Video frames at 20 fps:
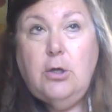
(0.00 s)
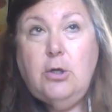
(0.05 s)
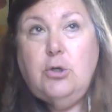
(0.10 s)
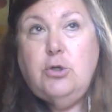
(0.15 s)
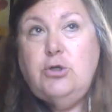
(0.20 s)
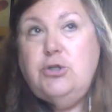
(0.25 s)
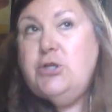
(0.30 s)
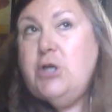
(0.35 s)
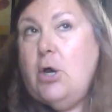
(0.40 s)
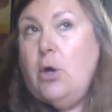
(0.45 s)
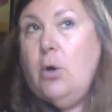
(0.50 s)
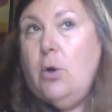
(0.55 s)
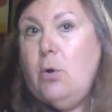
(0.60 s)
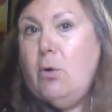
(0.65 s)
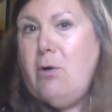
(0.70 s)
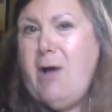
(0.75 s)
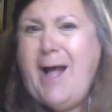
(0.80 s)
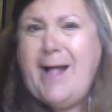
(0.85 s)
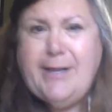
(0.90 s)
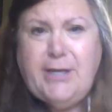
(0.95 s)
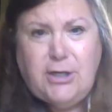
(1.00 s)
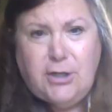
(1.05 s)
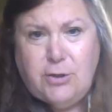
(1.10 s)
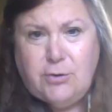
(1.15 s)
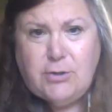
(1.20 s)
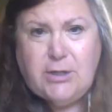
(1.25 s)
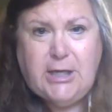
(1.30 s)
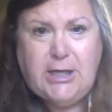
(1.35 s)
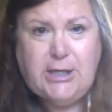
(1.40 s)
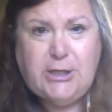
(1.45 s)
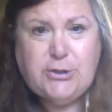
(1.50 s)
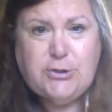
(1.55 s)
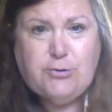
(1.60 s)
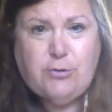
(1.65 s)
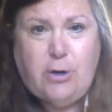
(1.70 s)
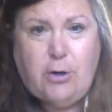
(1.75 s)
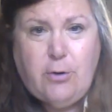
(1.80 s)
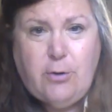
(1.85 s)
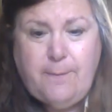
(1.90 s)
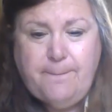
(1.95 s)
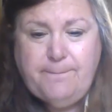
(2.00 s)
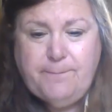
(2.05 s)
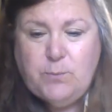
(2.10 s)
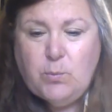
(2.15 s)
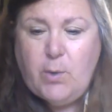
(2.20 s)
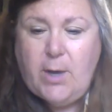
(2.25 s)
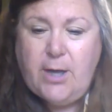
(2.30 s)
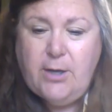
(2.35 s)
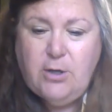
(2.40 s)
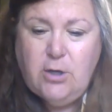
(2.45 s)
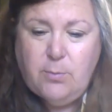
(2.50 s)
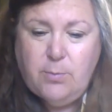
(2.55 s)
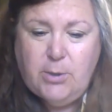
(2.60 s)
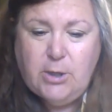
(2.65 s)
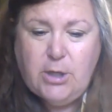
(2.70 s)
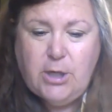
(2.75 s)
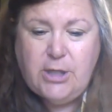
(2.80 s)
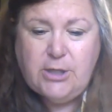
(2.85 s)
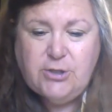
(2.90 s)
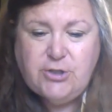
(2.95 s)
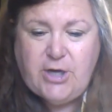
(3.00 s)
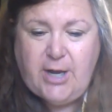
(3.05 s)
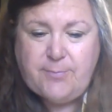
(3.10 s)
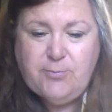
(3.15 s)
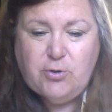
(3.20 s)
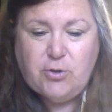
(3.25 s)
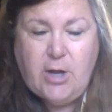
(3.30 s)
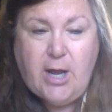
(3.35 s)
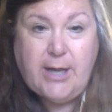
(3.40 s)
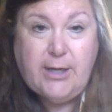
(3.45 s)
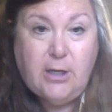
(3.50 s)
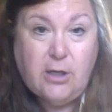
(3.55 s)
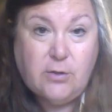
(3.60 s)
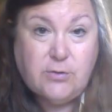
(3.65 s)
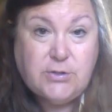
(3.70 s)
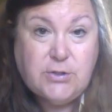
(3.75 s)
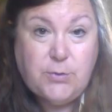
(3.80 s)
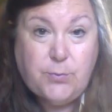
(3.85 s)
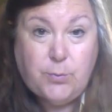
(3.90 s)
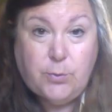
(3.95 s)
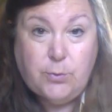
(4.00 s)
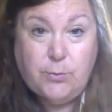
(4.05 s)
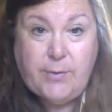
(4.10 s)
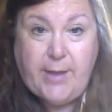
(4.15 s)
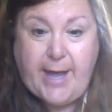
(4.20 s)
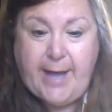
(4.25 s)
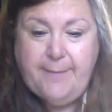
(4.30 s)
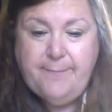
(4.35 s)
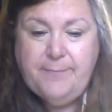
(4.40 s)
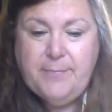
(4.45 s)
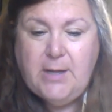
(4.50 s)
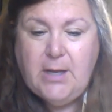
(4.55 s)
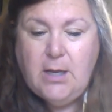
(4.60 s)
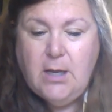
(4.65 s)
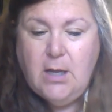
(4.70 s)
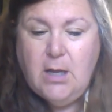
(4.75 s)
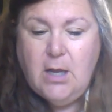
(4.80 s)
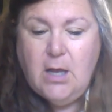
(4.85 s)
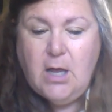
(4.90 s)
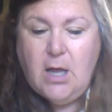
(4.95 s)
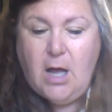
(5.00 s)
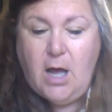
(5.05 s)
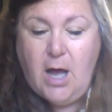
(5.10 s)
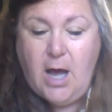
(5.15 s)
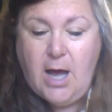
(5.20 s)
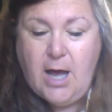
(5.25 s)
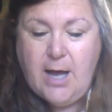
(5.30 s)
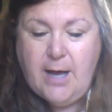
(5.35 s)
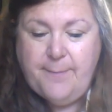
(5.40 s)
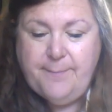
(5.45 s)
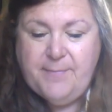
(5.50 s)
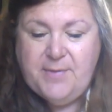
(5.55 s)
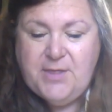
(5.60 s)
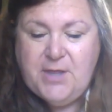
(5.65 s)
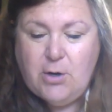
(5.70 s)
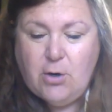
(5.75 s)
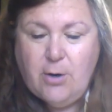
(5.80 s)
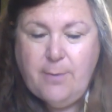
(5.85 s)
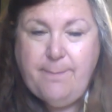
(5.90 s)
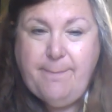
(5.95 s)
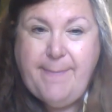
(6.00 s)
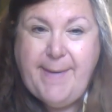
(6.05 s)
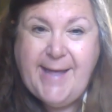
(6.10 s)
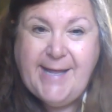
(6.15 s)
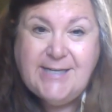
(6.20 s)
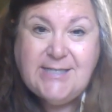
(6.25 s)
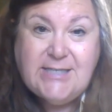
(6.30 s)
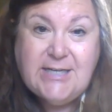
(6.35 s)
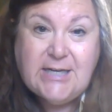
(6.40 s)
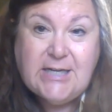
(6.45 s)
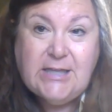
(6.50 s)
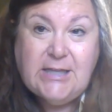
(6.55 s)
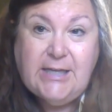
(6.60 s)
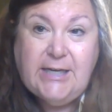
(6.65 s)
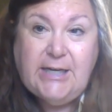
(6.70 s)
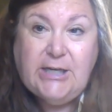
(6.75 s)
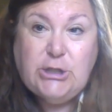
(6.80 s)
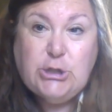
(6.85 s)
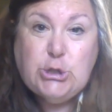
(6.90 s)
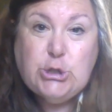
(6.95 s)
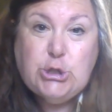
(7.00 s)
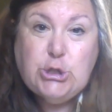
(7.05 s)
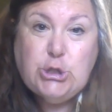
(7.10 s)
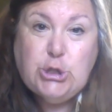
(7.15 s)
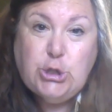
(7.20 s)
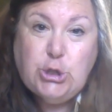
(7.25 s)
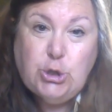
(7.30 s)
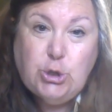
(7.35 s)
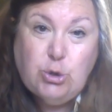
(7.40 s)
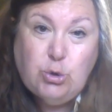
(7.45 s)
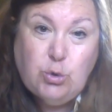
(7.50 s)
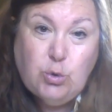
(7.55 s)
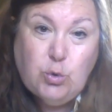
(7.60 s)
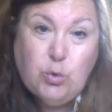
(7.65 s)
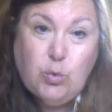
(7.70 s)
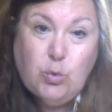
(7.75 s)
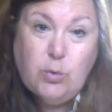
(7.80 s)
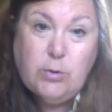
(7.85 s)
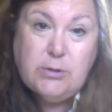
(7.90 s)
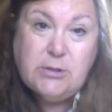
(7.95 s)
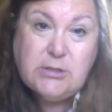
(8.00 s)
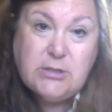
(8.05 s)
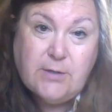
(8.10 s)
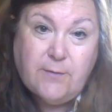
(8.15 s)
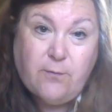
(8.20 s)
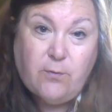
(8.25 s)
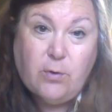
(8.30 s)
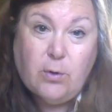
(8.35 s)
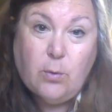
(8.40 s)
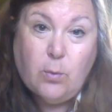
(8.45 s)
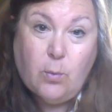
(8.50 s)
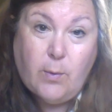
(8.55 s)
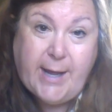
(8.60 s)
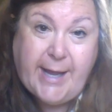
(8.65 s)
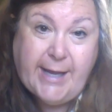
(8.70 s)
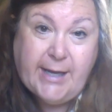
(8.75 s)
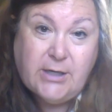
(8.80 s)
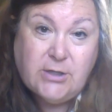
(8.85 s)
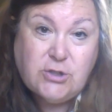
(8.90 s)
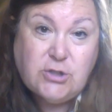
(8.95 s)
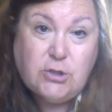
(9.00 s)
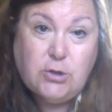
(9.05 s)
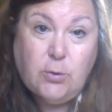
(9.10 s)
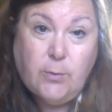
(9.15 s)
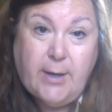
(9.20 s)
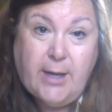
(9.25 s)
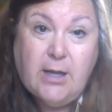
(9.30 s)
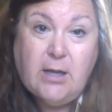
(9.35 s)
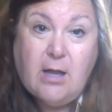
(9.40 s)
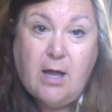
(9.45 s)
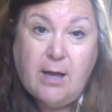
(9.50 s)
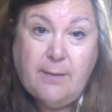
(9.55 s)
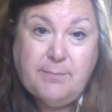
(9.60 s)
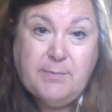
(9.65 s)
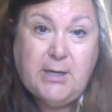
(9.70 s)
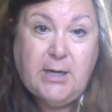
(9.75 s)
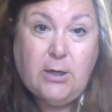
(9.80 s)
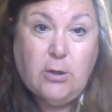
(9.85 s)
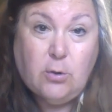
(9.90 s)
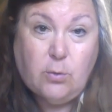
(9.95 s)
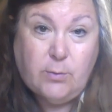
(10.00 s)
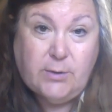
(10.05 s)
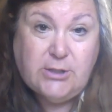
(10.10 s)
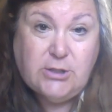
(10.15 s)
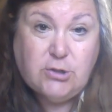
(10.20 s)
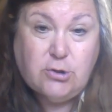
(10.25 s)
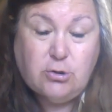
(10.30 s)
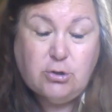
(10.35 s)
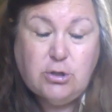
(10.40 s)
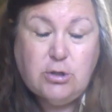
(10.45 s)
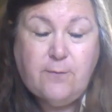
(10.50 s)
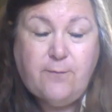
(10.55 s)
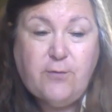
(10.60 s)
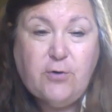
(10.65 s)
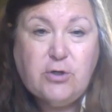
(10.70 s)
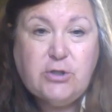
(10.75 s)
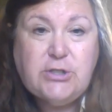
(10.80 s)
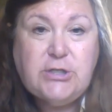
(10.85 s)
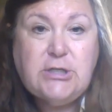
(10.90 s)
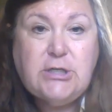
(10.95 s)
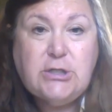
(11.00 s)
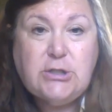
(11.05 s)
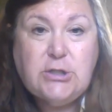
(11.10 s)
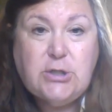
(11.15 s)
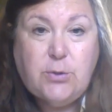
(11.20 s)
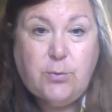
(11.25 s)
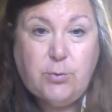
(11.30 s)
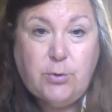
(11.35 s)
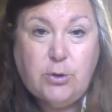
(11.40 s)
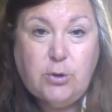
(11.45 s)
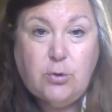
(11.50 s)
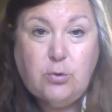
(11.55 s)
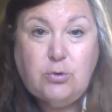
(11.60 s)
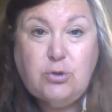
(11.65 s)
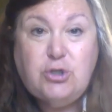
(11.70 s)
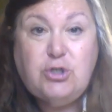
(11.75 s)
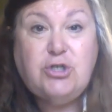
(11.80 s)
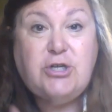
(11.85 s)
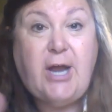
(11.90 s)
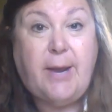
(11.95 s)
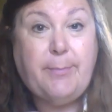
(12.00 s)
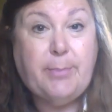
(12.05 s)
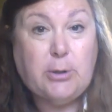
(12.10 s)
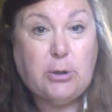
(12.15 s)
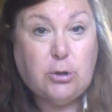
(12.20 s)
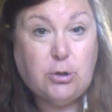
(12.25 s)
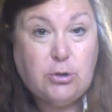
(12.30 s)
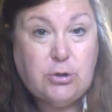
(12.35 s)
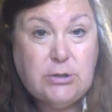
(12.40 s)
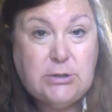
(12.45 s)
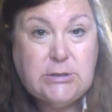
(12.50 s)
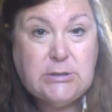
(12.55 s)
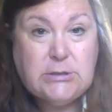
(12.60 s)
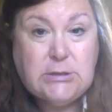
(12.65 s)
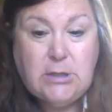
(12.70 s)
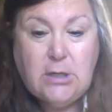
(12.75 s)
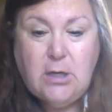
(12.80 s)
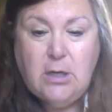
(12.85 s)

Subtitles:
So how do you do the keystroke? Well, your book in chapter 9 goes through that. There are basically two different ways you can update your research. The first is through Shepard's,